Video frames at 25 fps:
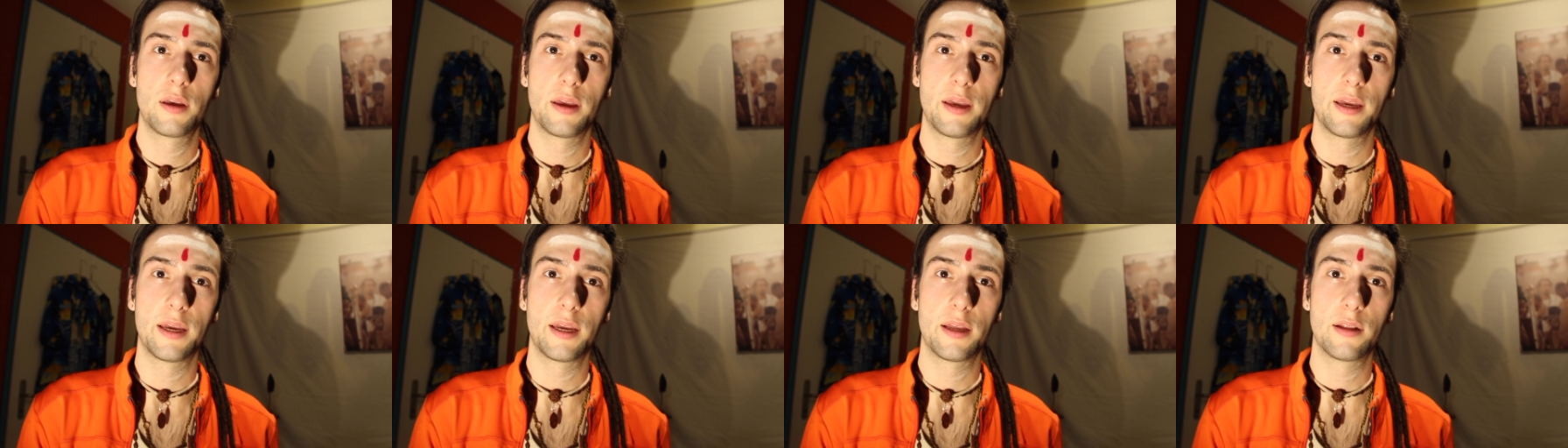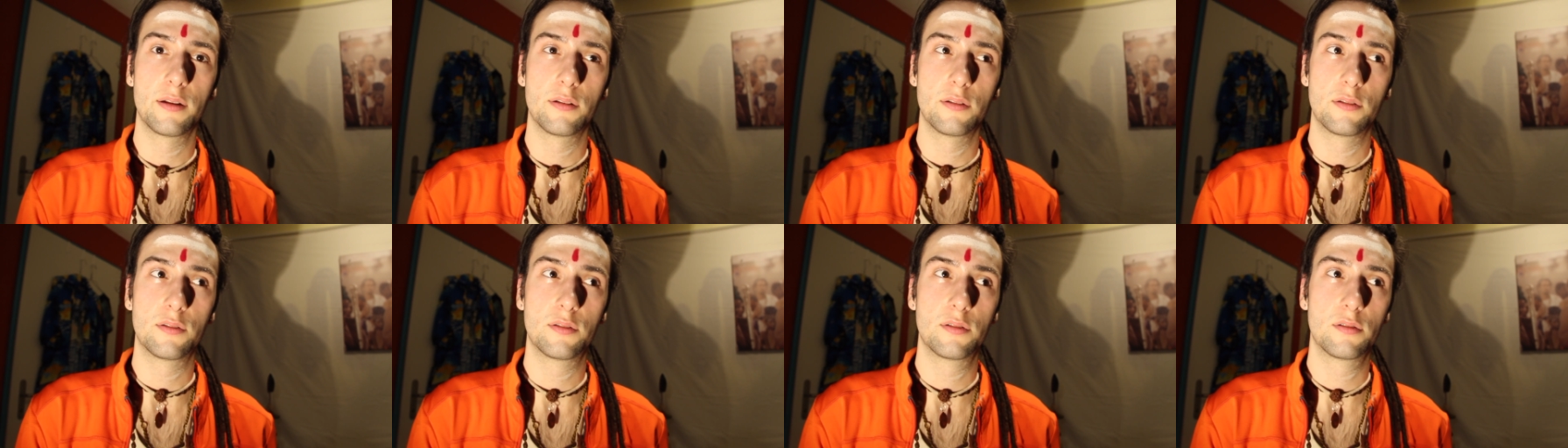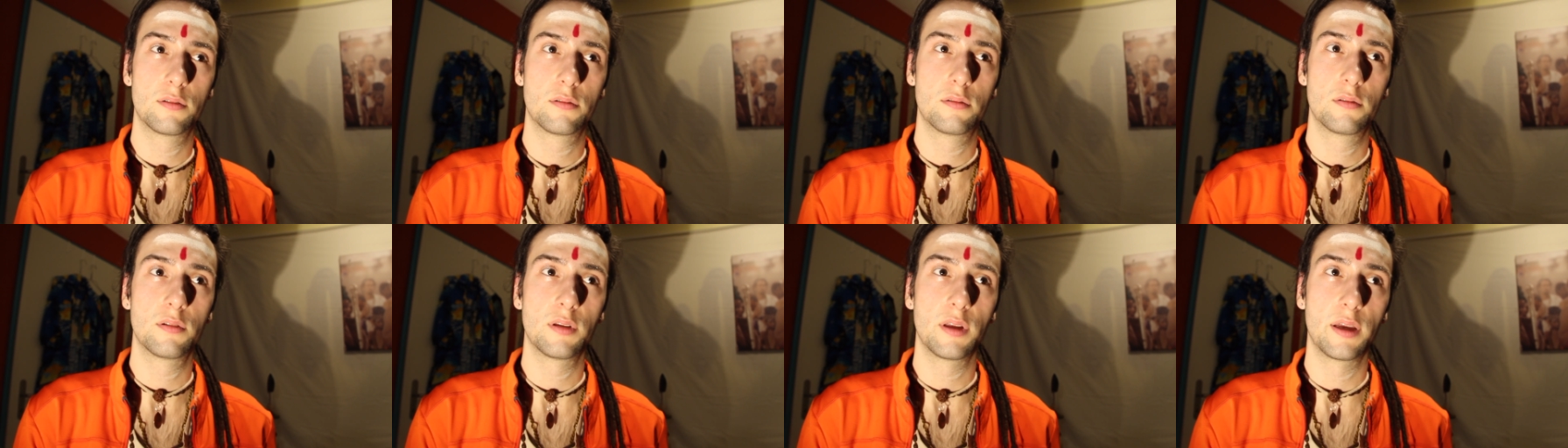and
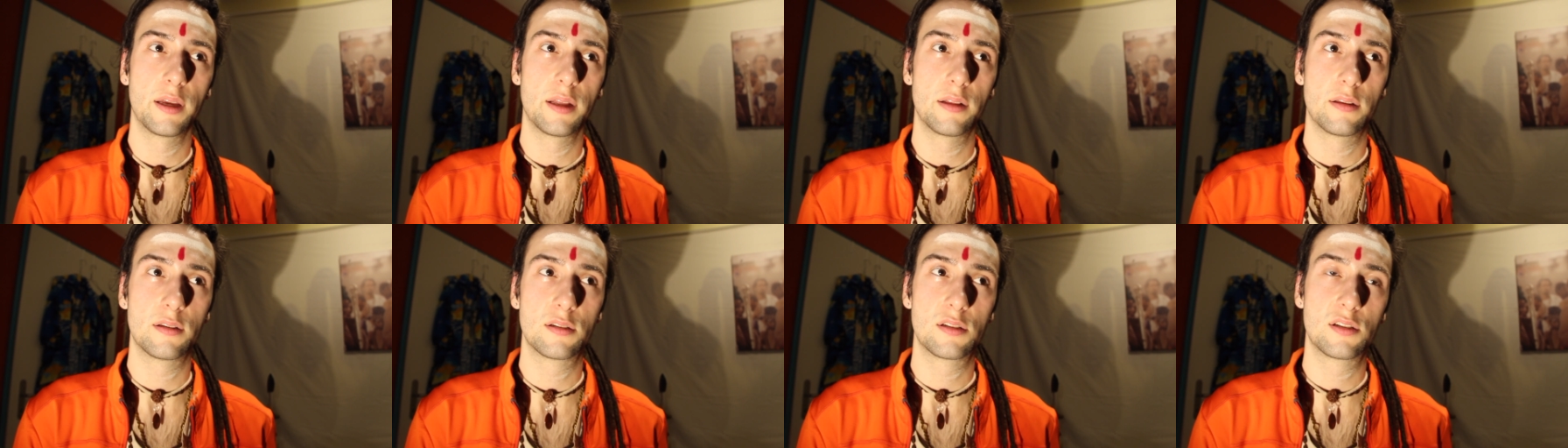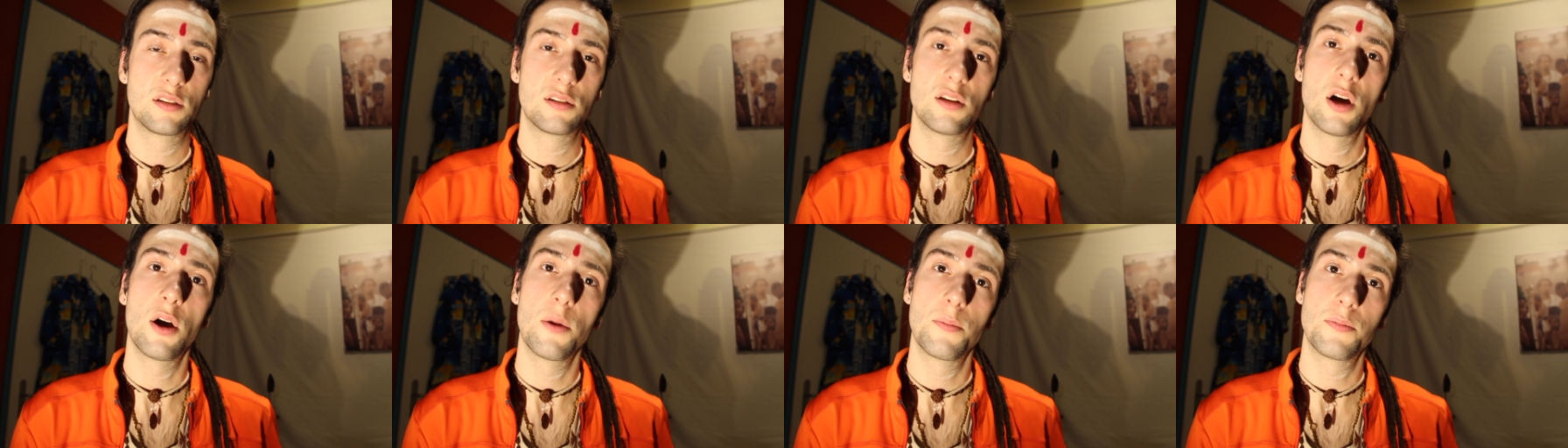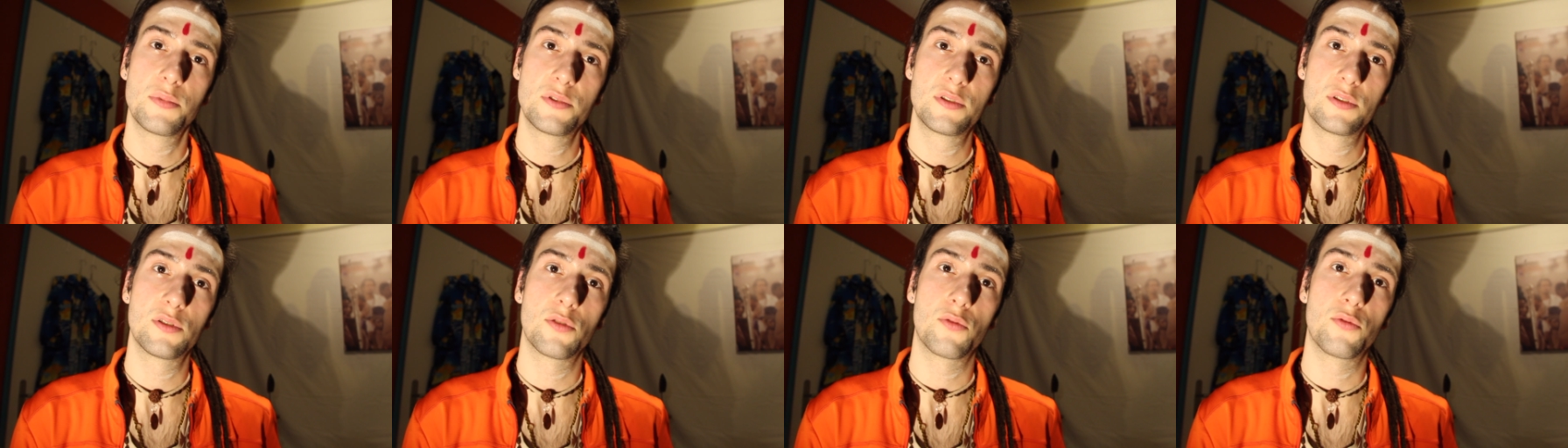it
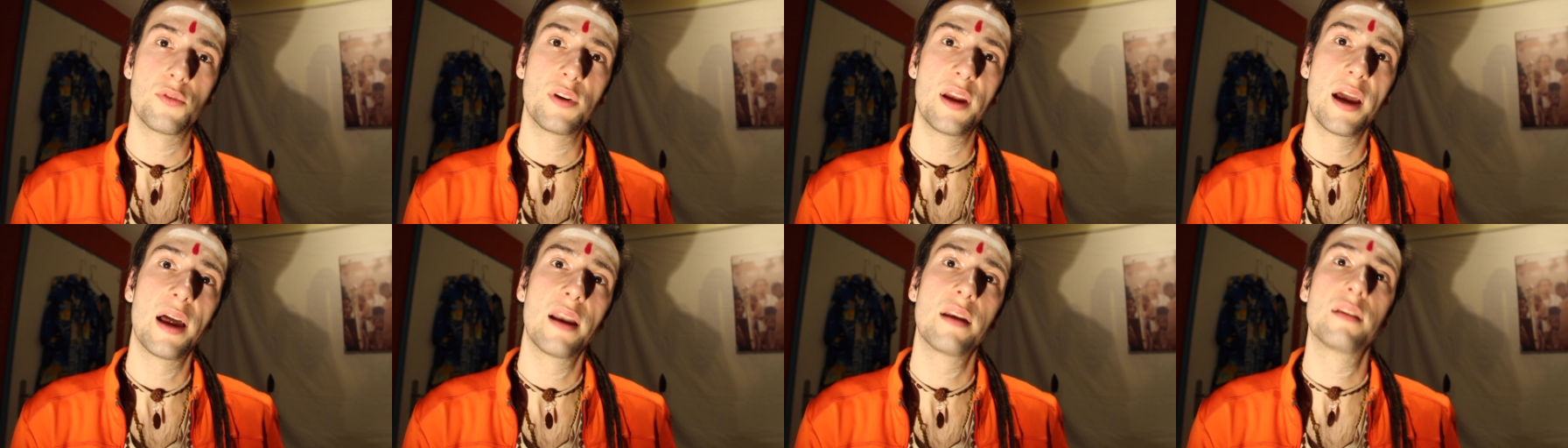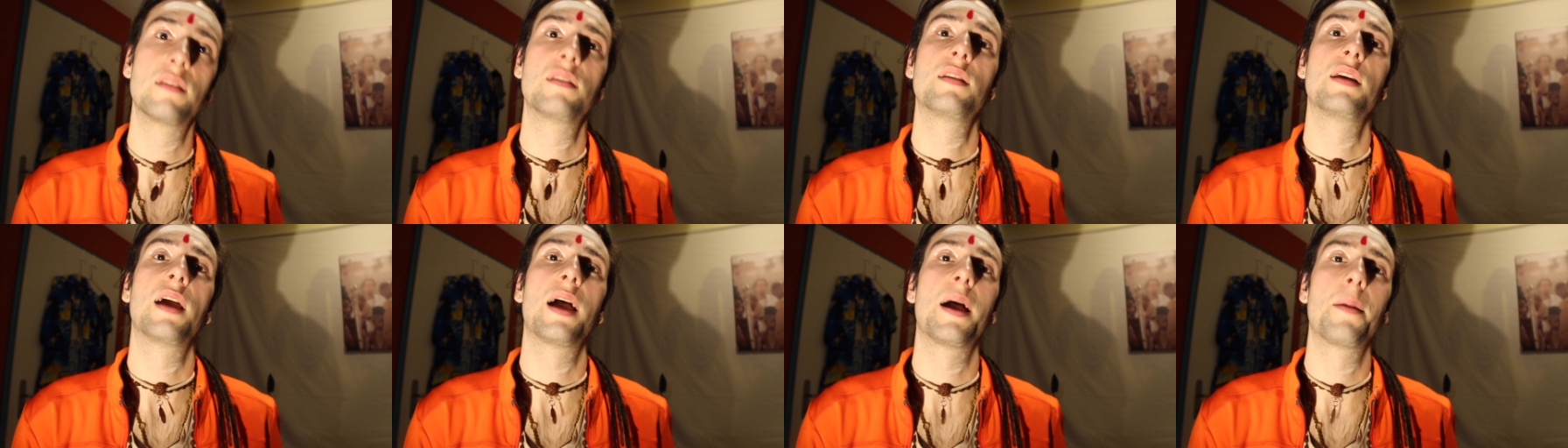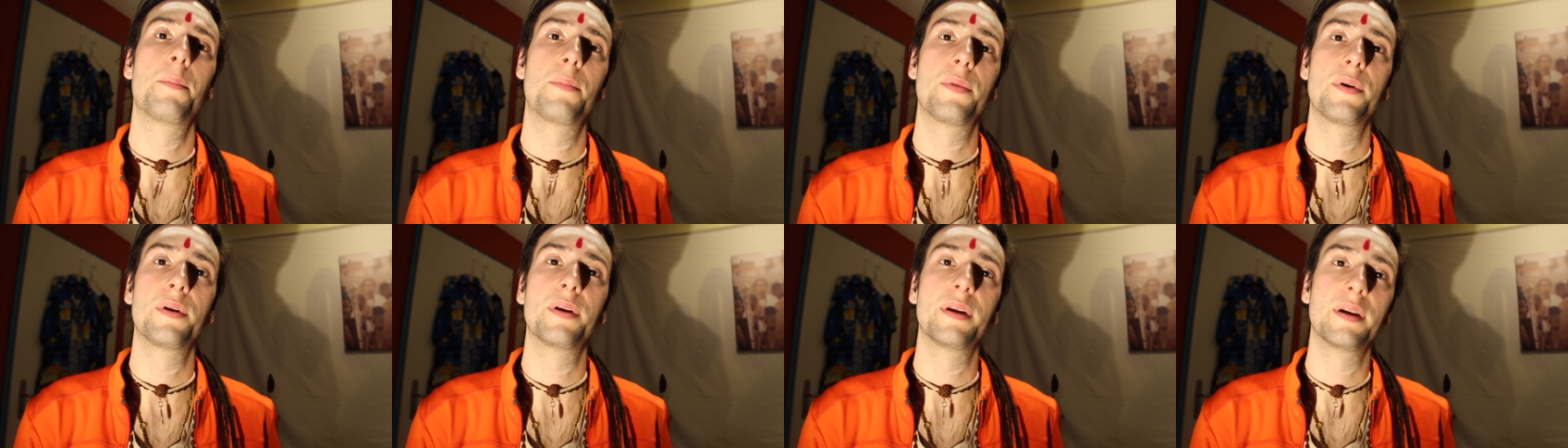stops reality
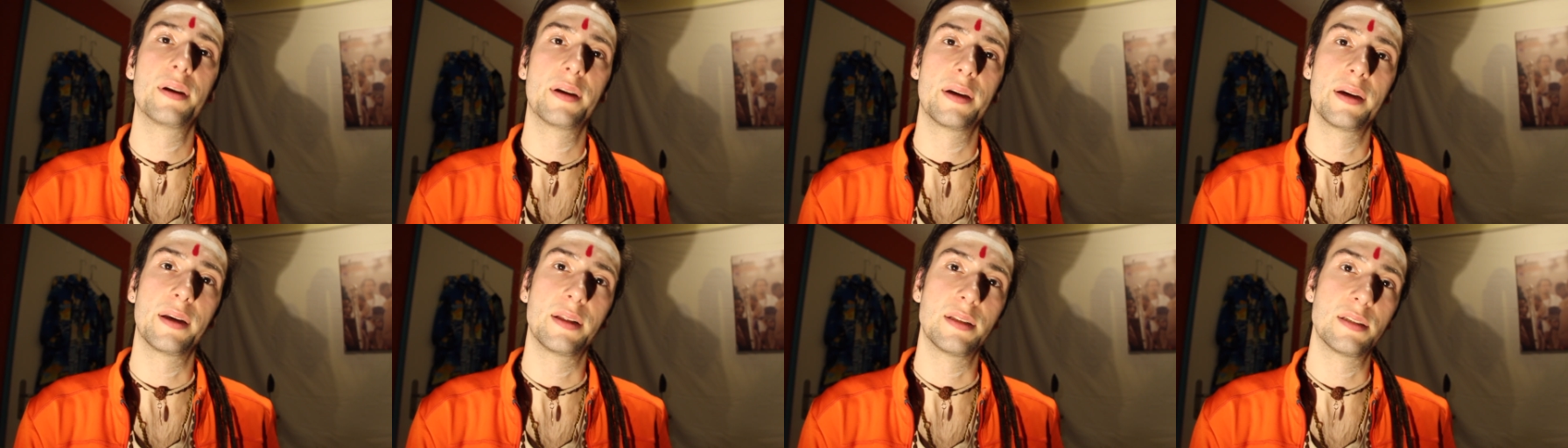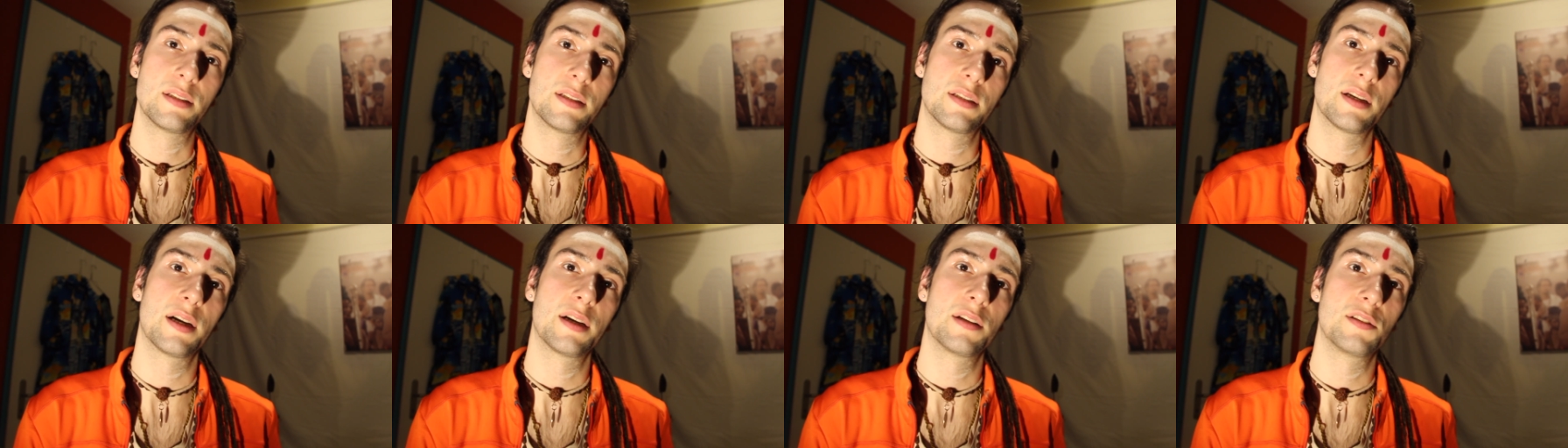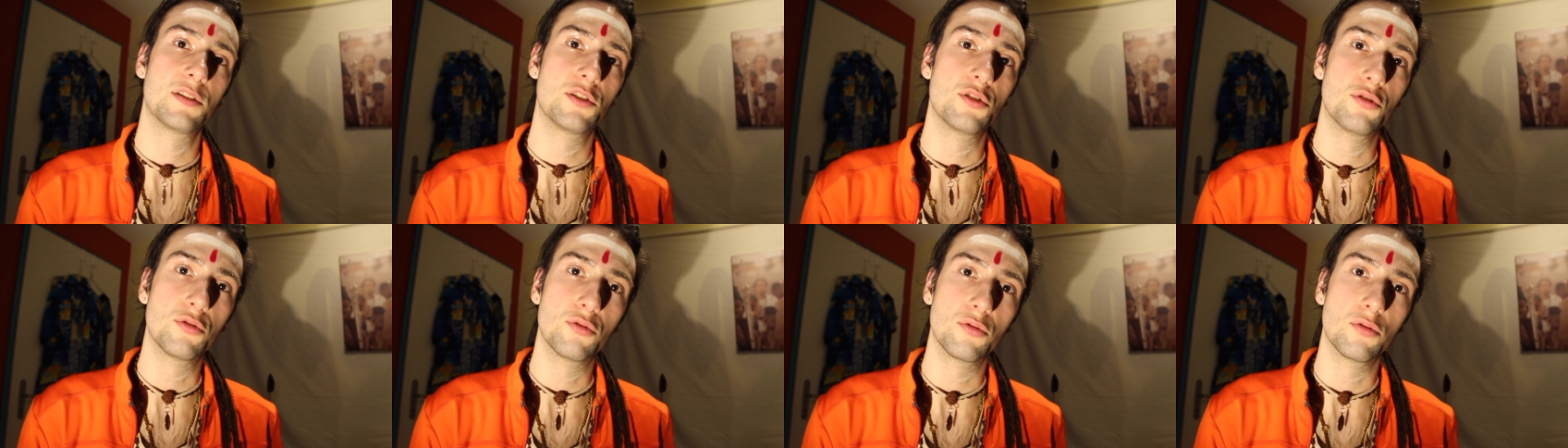happening inside
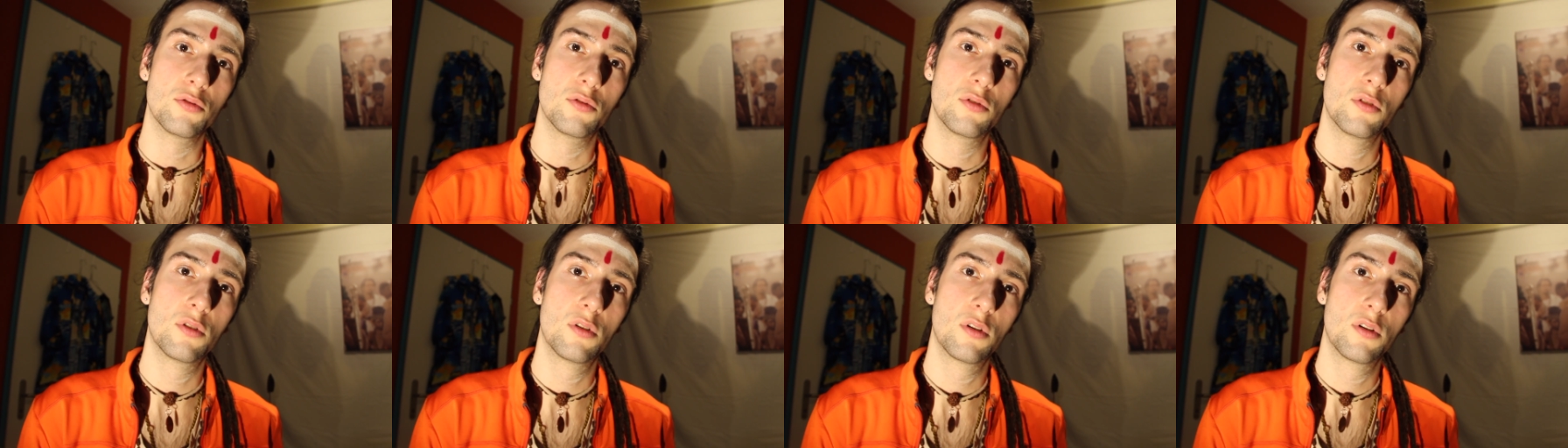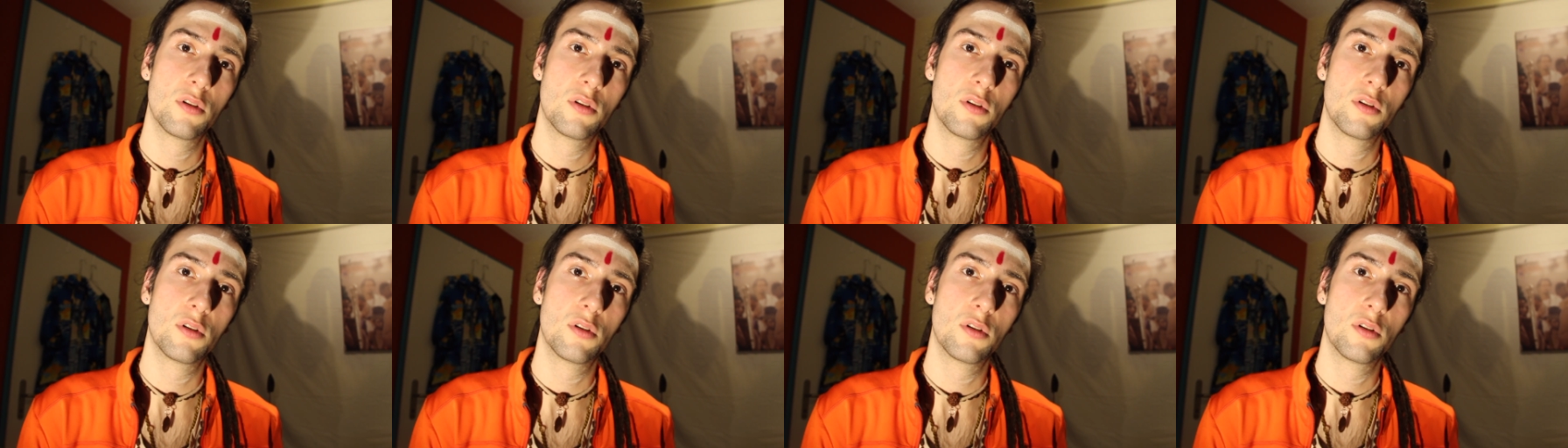you